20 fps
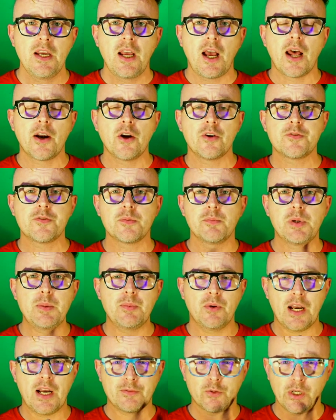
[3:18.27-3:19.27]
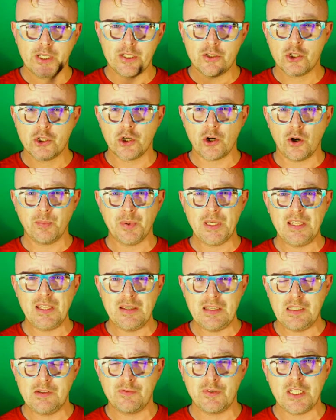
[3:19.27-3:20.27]
and often people have quite
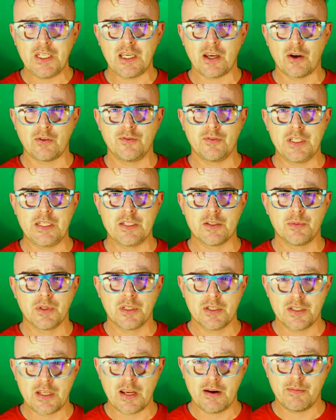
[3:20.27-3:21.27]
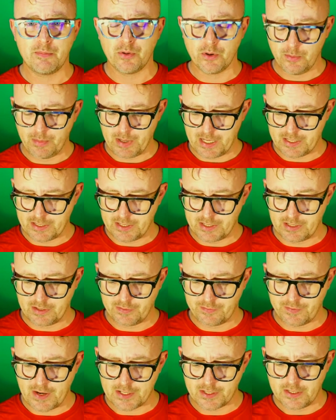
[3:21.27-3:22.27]
choppy video feeds because their broadband isn't the
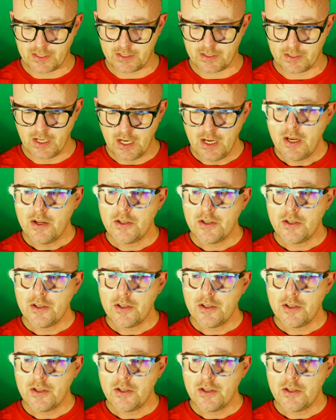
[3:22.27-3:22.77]
fastest.